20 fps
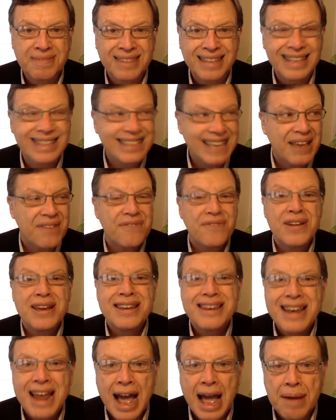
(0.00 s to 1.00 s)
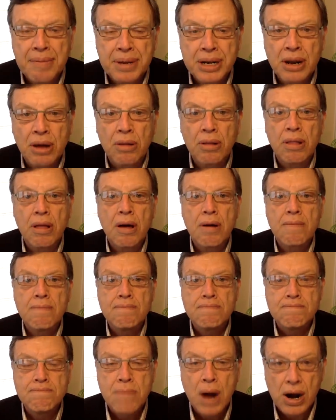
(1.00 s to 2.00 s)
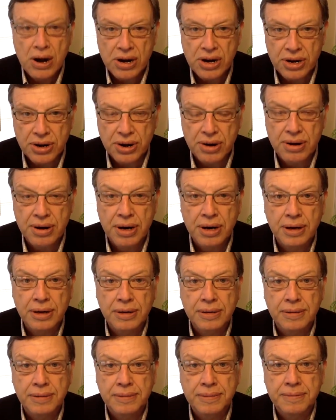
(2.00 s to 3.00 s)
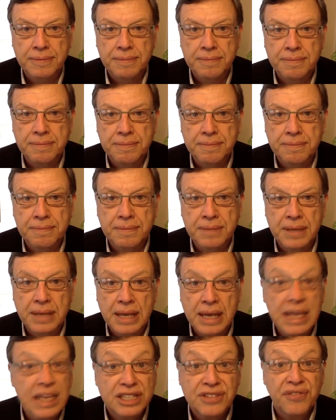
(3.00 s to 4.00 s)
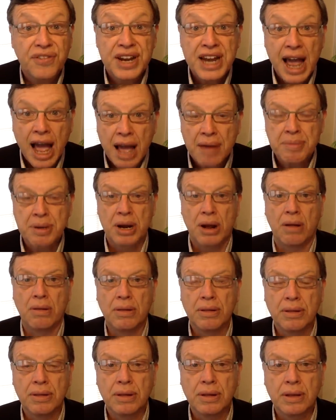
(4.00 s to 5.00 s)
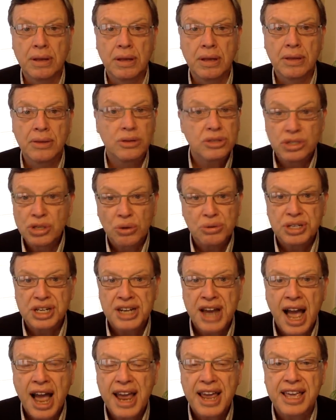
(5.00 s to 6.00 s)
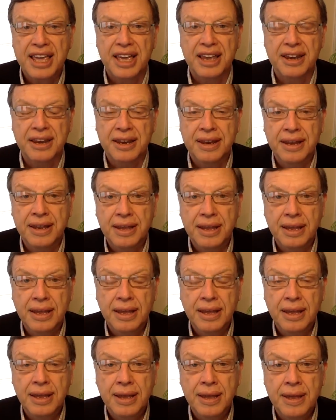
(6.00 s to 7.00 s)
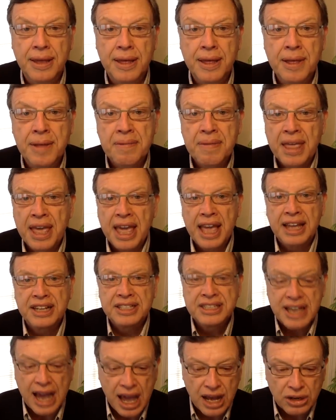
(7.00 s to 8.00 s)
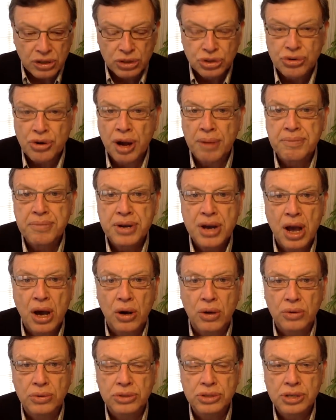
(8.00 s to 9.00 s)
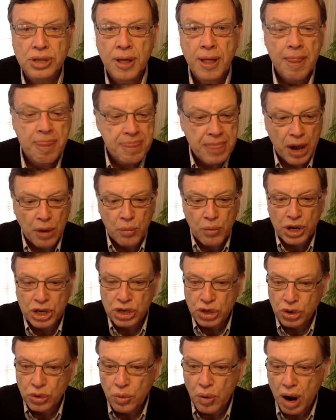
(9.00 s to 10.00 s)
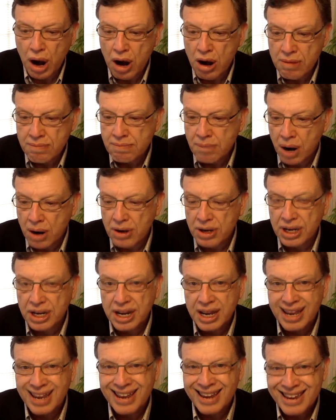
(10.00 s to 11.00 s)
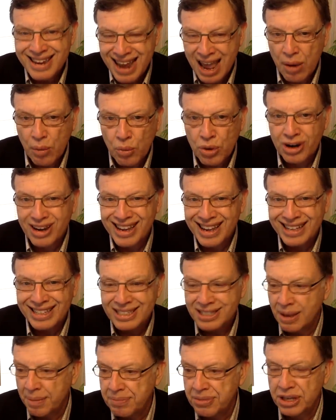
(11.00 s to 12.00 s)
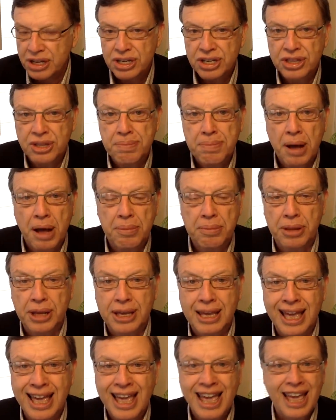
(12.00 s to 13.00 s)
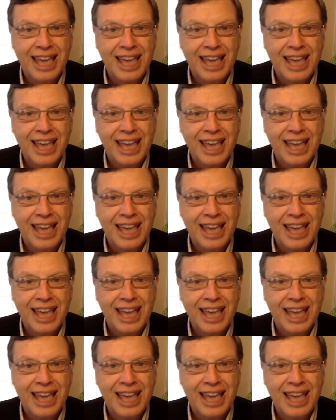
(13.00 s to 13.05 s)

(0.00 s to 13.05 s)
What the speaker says: is a phenomenal marketer. He's phenomenal. There's no denying it. And Donald Trump knows that when you are marketing, networking something to the public,